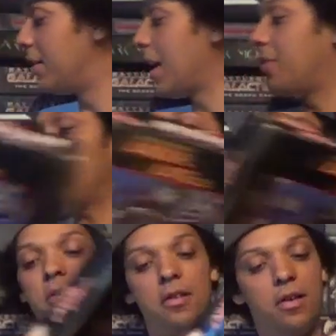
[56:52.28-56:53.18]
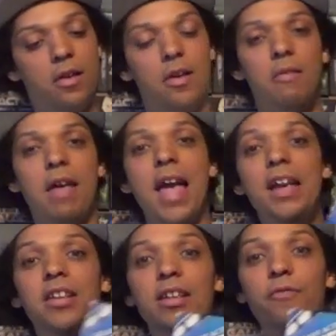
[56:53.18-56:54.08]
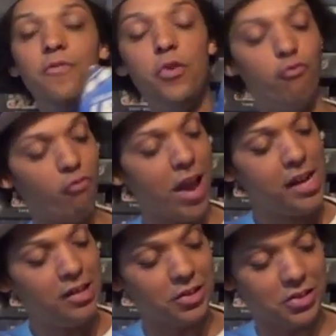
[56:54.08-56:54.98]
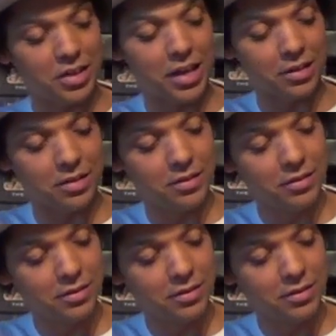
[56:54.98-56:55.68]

to test this. 80 foot range, it says.